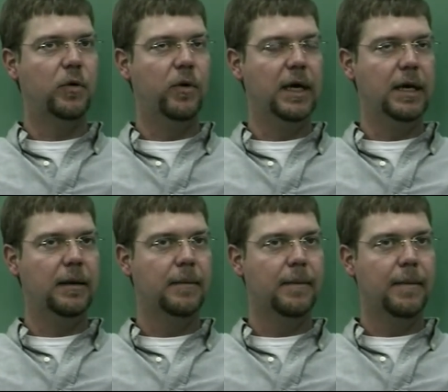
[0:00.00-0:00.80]
Marine.
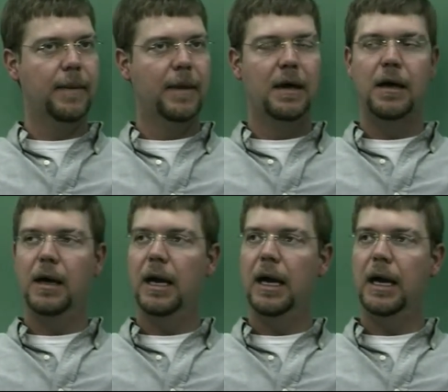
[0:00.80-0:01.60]

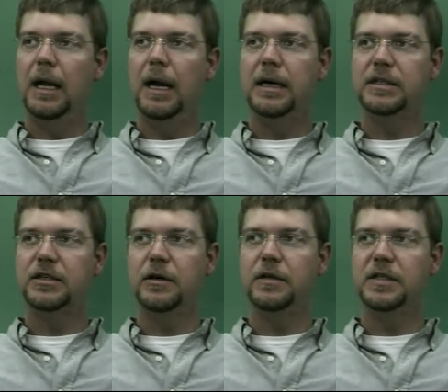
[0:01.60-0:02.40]
And I
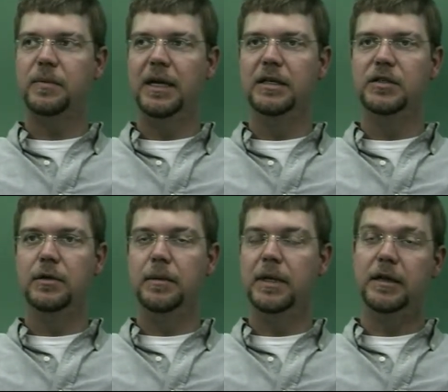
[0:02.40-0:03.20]
started explaining to
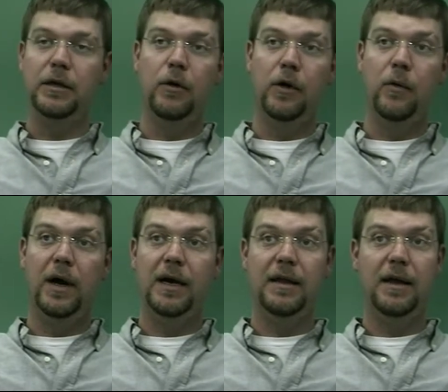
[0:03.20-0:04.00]
him that the only
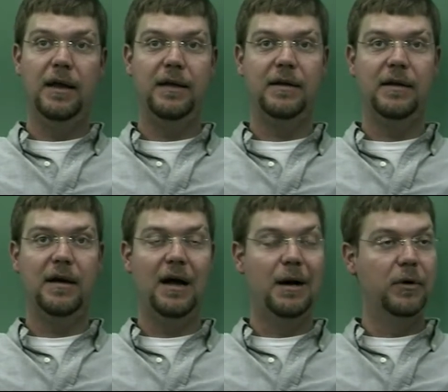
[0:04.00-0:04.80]
way that
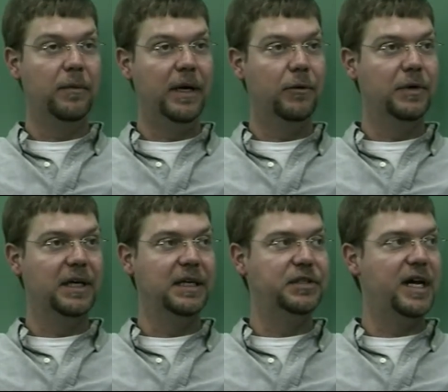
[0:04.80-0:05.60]
uh, I'm going to be able to
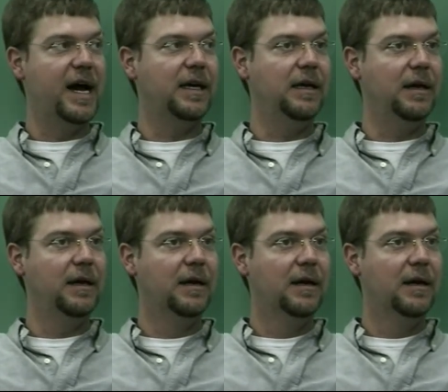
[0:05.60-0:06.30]
get Jackie